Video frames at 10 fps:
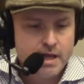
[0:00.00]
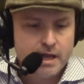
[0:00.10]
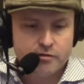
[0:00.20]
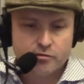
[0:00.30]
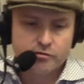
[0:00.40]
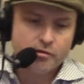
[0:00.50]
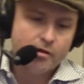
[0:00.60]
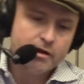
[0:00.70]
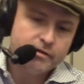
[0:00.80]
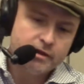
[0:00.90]
And so there's a
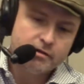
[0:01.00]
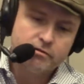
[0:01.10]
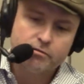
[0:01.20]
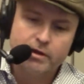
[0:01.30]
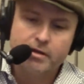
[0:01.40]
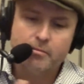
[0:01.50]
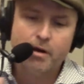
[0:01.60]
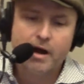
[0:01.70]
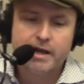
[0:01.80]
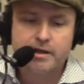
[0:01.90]
lot of things swinging
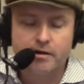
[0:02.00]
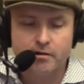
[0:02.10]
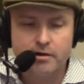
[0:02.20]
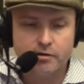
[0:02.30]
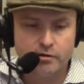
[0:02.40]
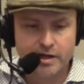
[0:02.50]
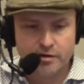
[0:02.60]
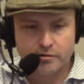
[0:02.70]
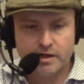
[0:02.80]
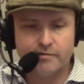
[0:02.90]
by here.
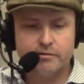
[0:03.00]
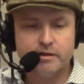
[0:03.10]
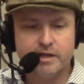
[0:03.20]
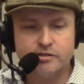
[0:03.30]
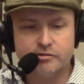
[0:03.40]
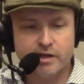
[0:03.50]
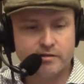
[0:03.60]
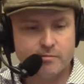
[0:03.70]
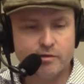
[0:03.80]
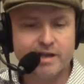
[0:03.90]
You're definitely Tetra Tech
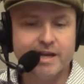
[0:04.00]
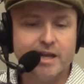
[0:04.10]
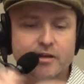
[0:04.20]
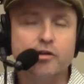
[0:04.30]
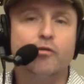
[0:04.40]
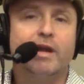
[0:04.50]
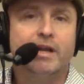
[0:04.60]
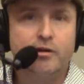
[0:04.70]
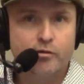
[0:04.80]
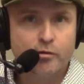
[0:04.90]
seems like an
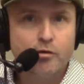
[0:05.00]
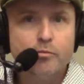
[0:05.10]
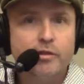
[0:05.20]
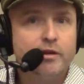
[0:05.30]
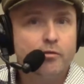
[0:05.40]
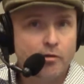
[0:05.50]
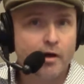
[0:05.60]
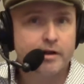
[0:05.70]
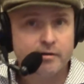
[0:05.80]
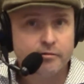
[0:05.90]
integrated group. They do a
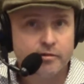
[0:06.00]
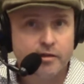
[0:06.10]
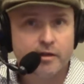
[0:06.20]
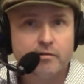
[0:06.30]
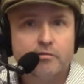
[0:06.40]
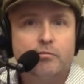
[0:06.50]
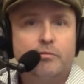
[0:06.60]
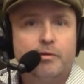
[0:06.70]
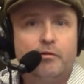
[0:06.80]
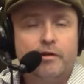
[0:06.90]
lot of different things
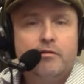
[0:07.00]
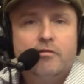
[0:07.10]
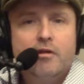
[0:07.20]
with buildings.